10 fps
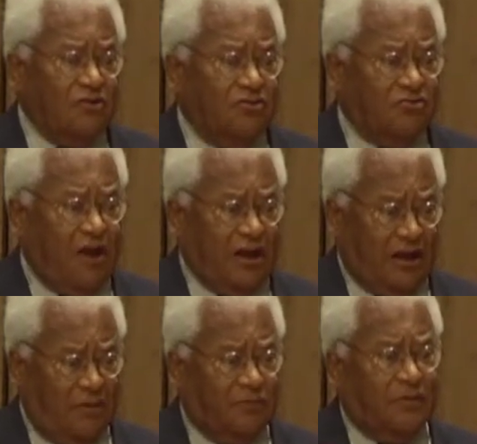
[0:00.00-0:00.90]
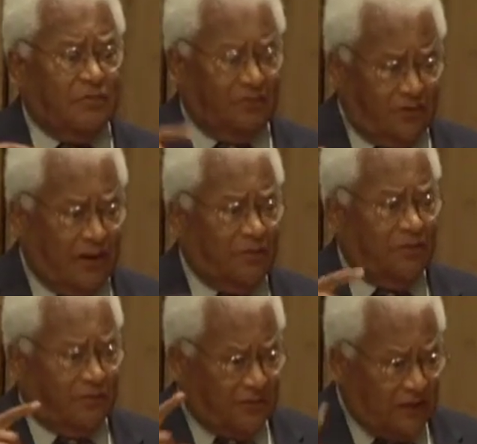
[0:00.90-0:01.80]
You try to help them
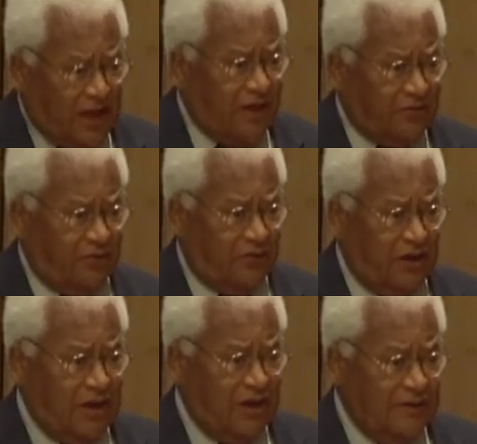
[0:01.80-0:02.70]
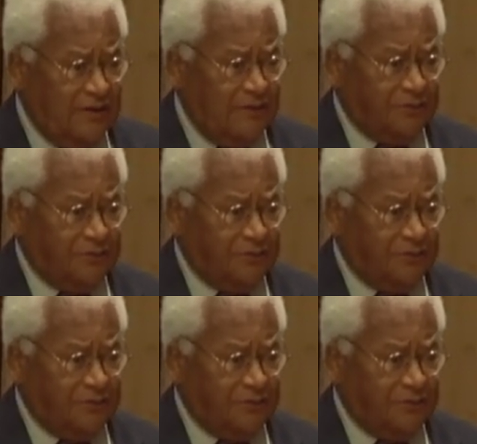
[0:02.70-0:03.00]
develop a philosophy